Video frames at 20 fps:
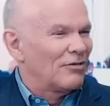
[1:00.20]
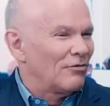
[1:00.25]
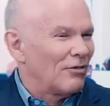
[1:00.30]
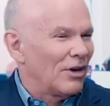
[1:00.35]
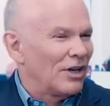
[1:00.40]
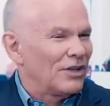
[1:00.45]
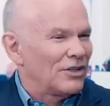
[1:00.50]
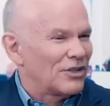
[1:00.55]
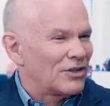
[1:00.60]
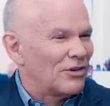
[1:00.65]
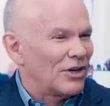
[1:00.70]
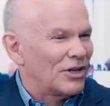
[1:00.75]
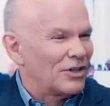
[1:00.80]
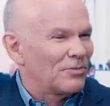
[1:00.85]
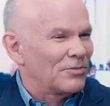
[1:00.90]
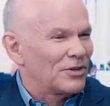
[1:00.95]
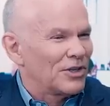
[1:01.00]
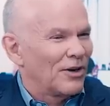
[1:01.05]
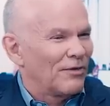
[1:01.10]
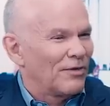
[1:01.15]
didn't really
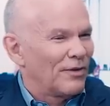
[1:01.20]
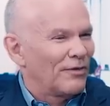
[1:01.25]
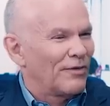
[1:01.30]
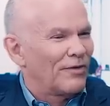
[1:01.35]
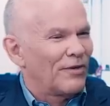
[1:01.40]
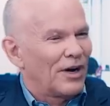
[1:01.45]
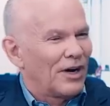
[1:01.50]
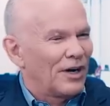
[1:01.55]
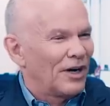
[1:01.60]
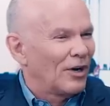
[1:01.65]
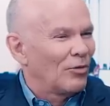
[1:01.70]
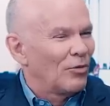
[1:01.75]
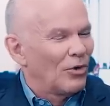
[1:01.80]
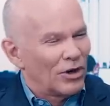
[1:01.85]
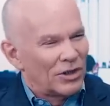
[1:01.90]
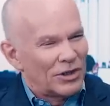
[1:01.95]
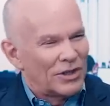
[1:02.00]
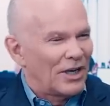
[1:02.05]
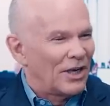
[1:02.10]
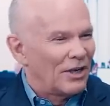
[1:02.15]
stretch himself on Friday,
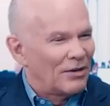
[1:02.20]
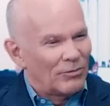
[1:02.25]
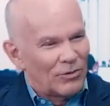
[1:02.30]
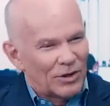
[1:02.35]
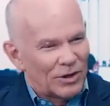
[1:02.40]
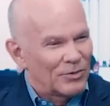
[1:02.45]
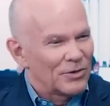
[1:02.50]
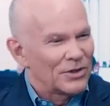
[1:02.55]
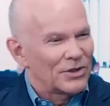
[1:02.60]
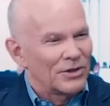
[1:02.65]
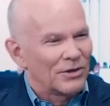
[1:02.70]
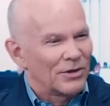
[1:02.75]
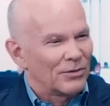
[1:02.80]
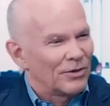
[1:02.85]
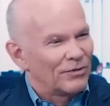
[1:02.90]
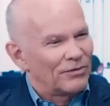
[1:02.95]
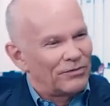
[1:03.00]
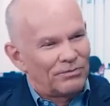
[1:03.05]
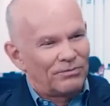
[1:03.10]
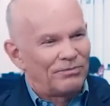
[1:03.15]
worked out what he was
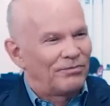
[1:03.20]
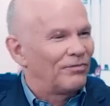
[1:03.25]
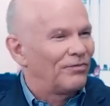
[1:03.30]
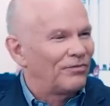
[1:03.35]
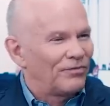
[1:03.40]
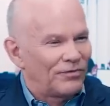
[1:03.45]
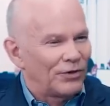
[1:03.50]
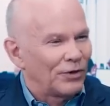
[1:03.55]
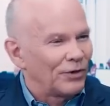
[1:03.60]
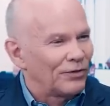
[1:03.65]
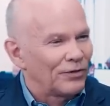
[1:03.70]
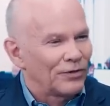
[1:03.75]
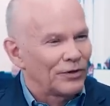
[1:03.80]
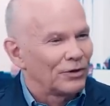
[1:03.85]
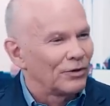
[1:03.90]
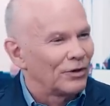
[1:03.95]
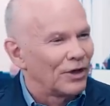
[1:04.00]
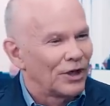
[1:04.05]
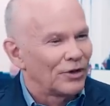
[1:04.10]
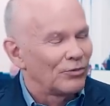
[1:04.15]
doing with full
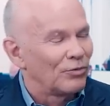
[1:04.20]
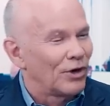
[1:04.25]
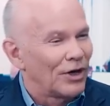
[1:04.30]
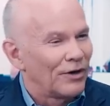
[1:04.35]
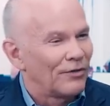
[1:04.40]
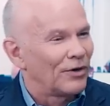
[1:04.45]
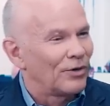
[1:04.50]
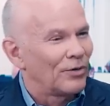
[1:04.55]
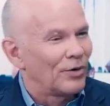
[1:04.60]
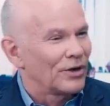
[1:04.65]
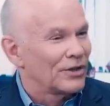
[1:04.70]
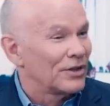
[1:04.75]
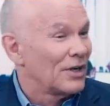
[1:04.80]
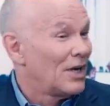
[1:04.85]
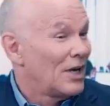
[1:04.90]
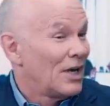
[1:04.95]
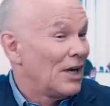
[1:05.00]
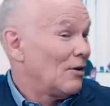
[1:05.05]
fuel load, whatever it was.